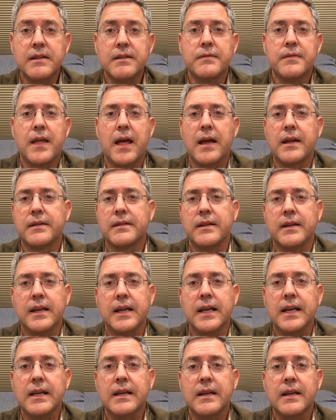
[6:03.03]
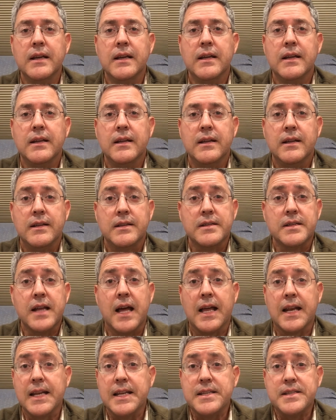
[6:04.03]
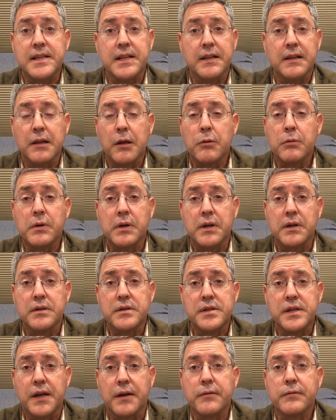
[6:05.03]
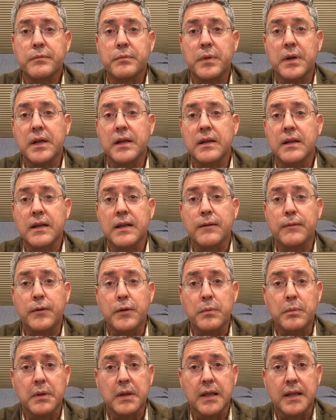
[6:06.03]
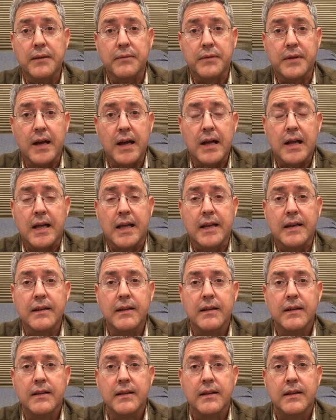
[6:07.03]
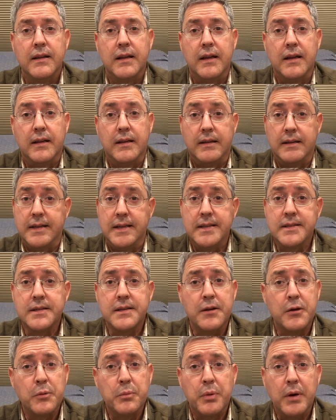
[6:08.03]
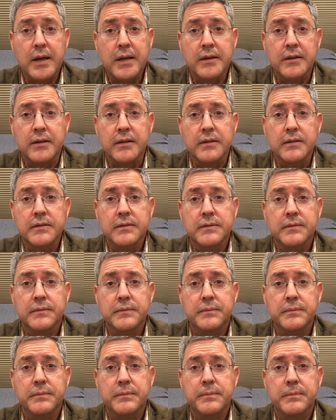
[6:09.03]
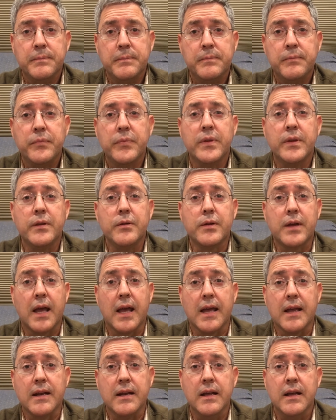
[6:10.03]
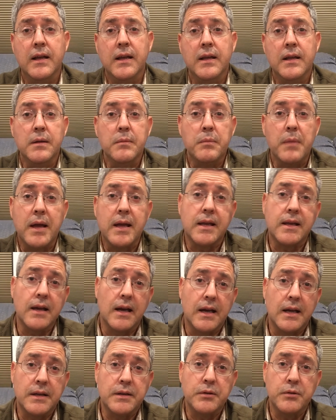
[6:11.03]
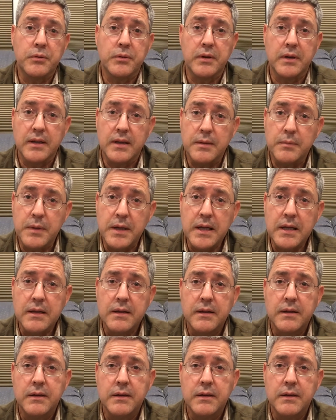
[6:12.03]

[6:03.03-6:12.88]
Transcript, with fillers: of that today? It's not easy to lower yourself, but if you believe God, it's a no brainer. You can make God your enemy,